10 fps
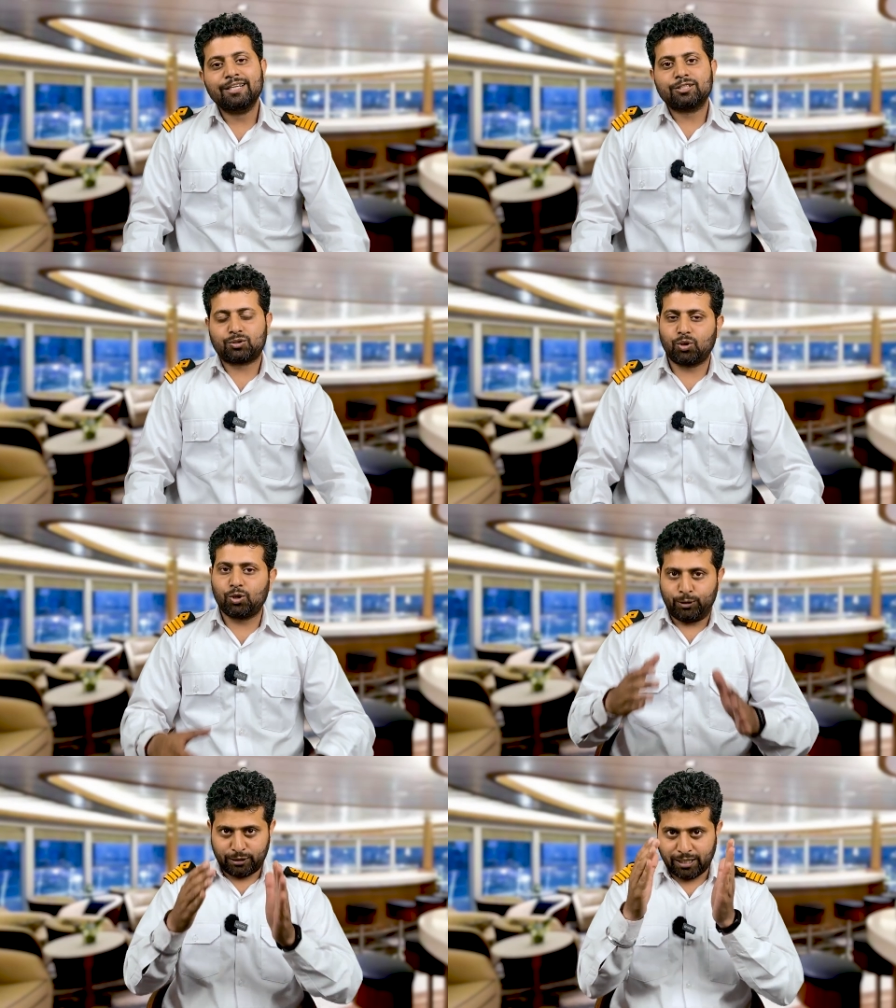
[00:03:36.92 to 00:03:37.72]

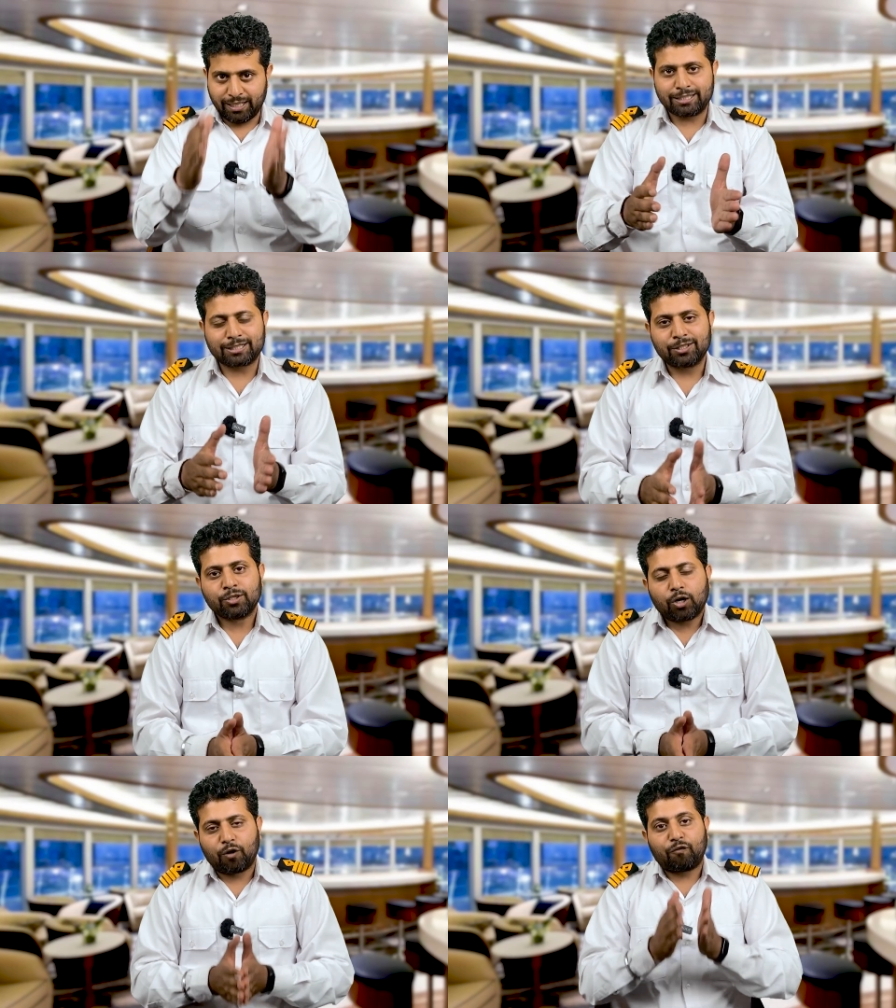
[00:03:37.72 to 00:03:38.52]
So the list
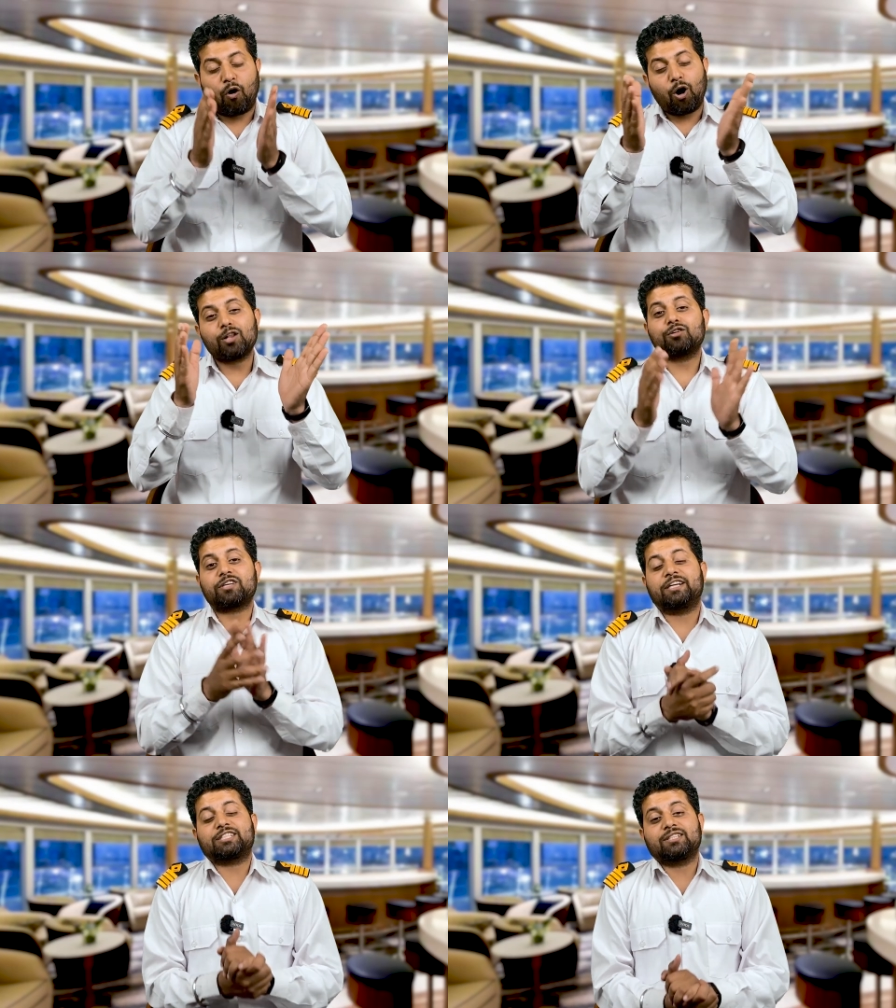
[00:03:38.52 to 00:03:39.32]
of all those
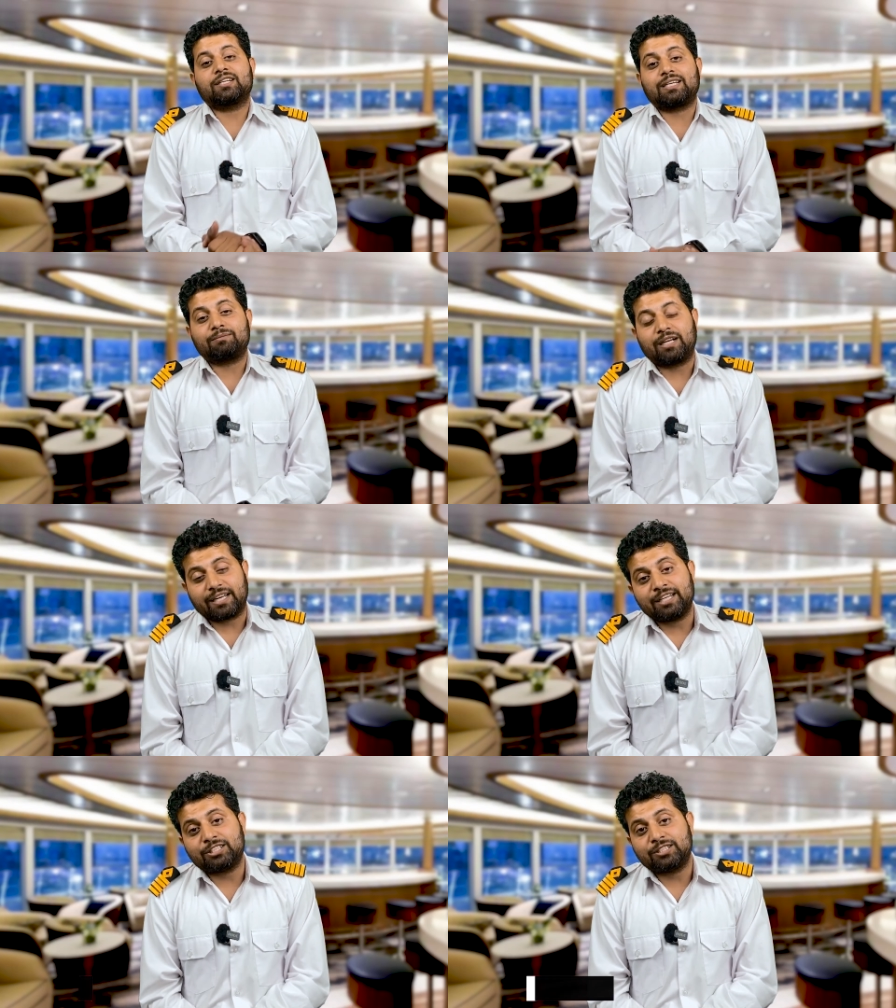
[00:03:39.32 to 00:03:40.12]
additional exams
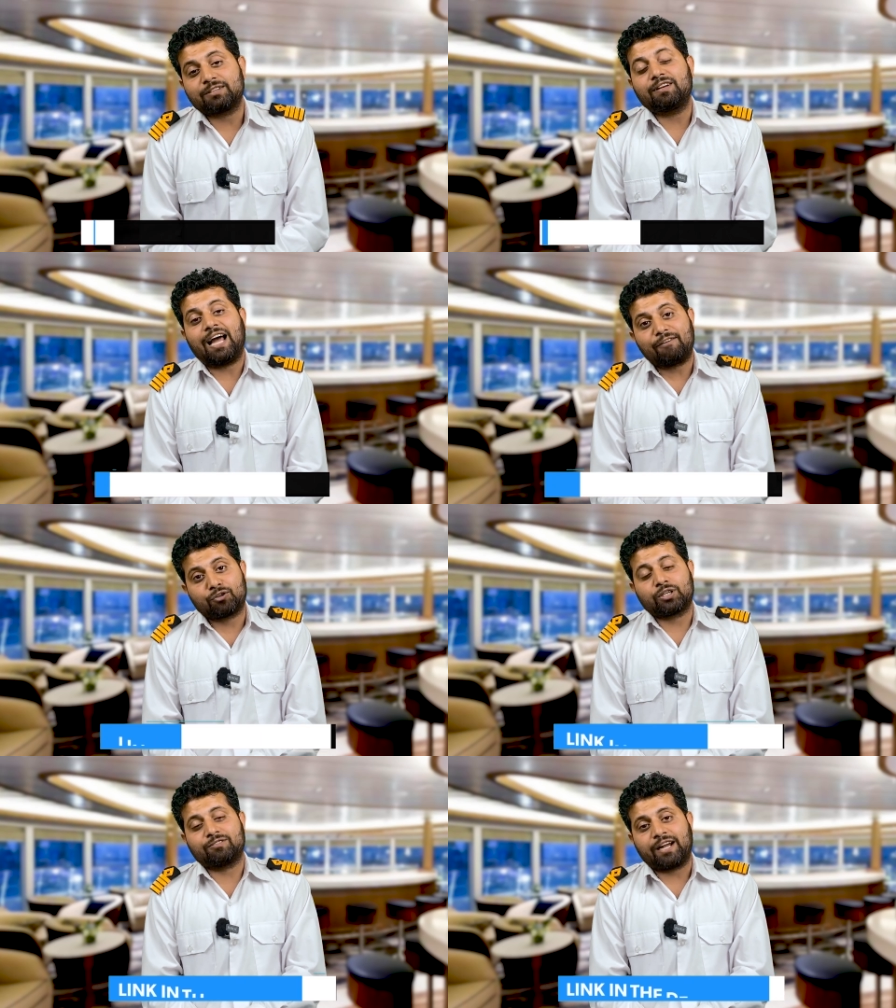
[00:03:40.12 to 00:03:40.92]
that an engineer will have
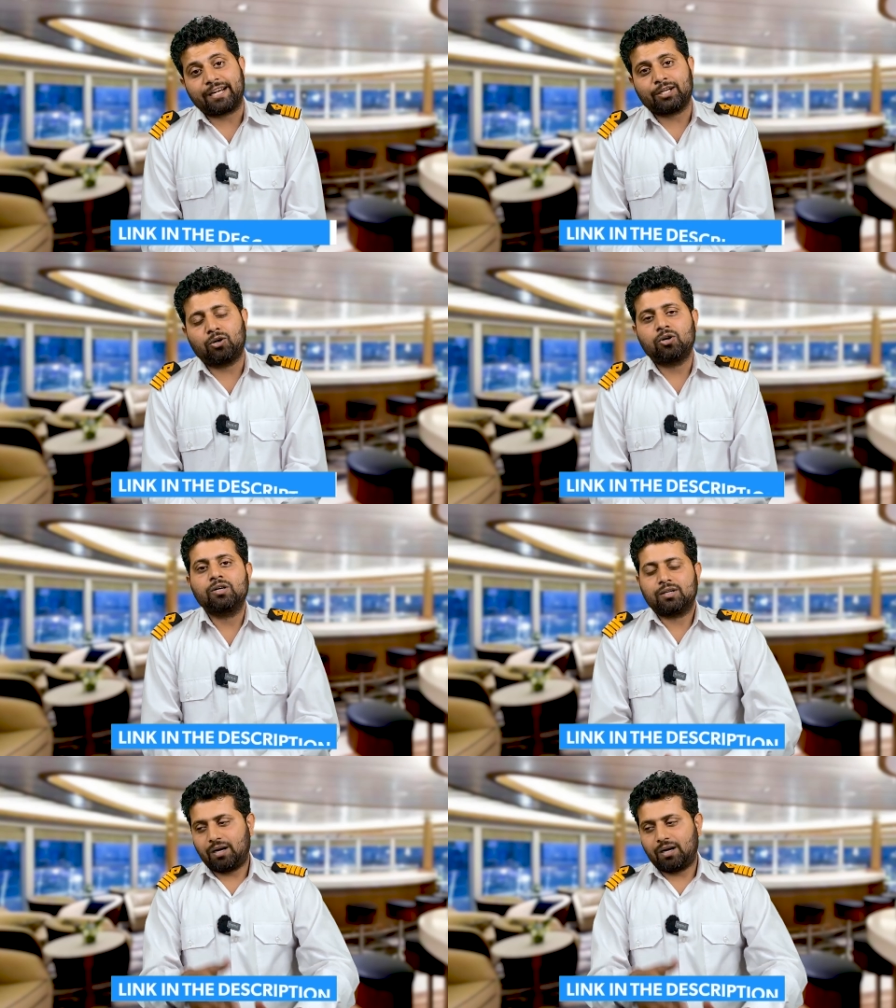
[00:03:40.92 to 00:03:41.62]
to give right now